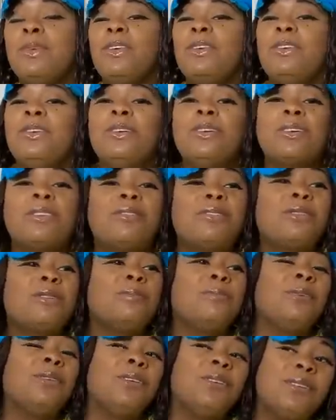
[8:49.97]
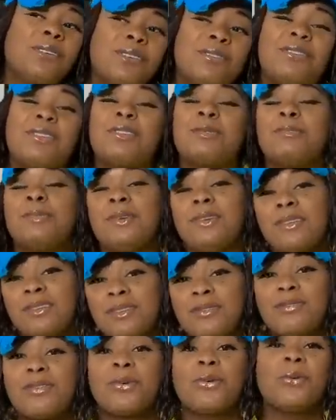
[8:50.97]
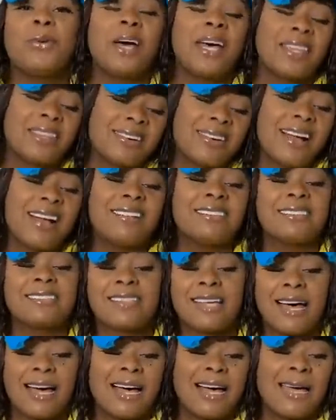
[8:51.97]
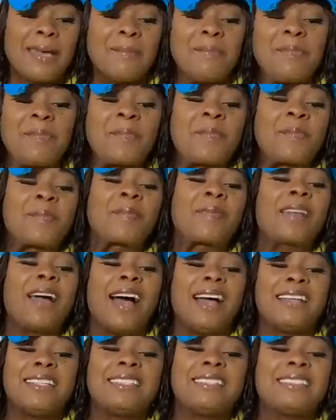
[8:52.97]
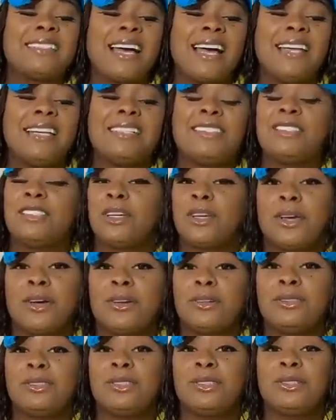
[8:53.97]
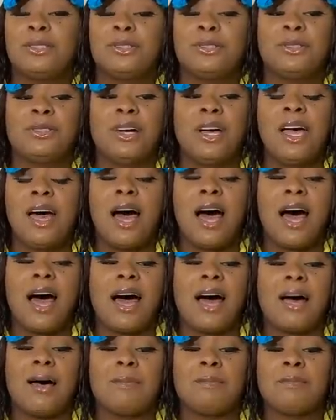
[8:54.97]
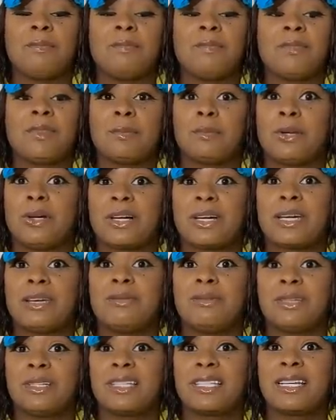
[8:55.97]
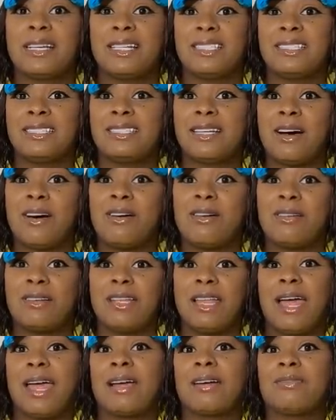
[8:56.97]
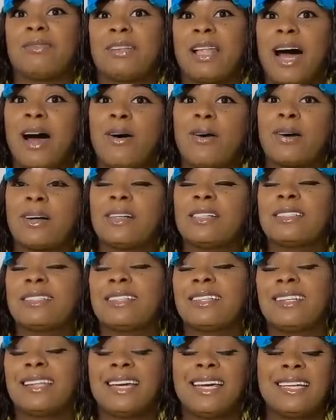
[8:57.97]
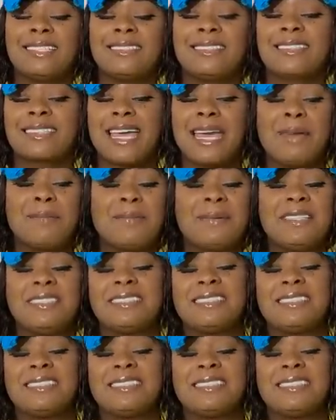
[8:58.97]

Beautiful, beautiful, beautiful weather outside. I decided to go to the market where they sell like flowers and landscaping